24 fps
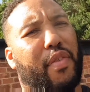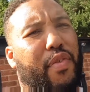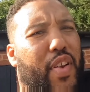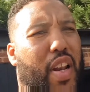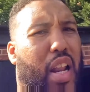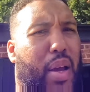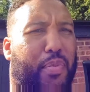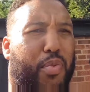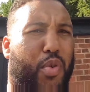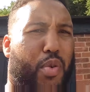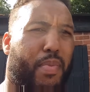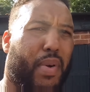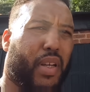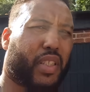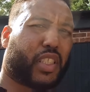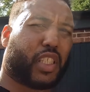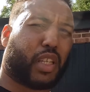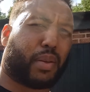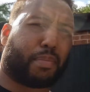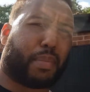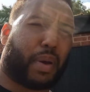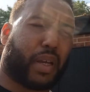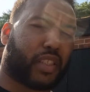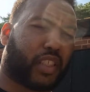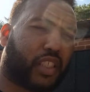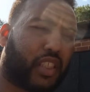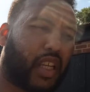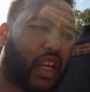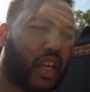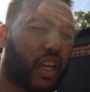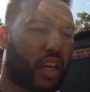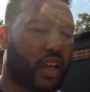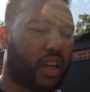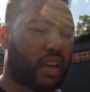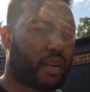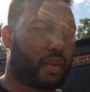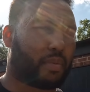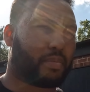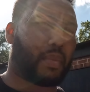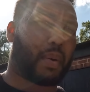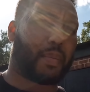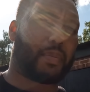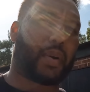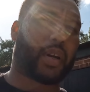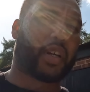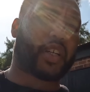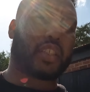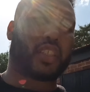feel like putting my seat back, uh, my
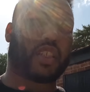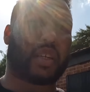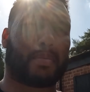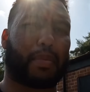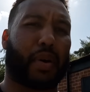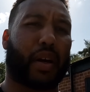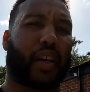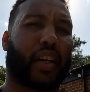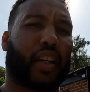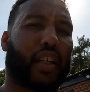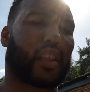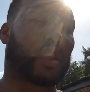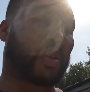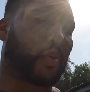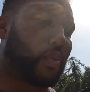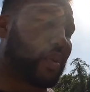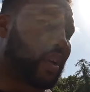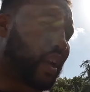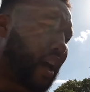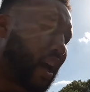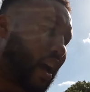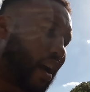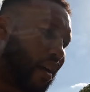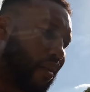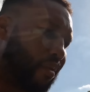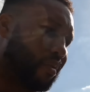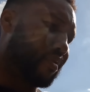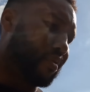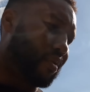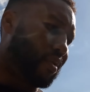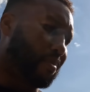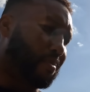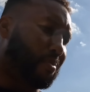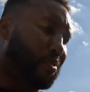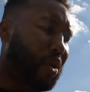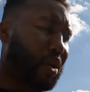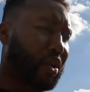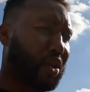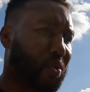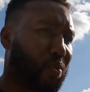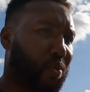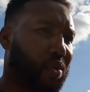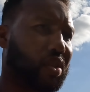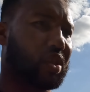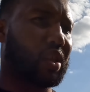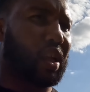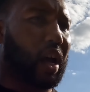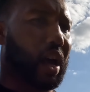bucket seat back in, the one I have, brand new
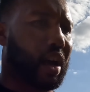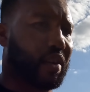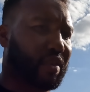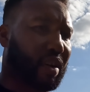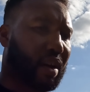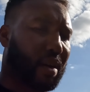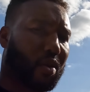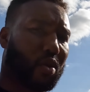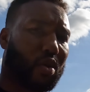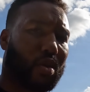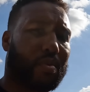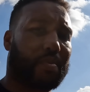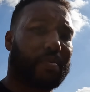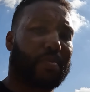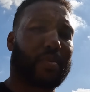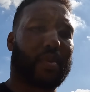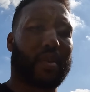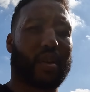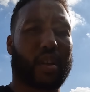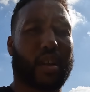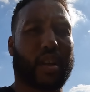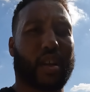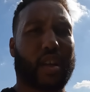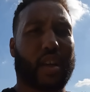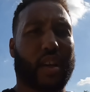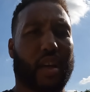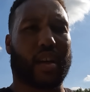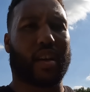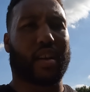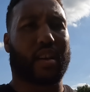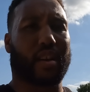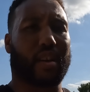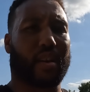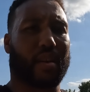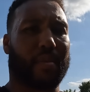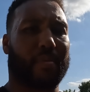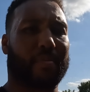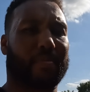ones I have at home, because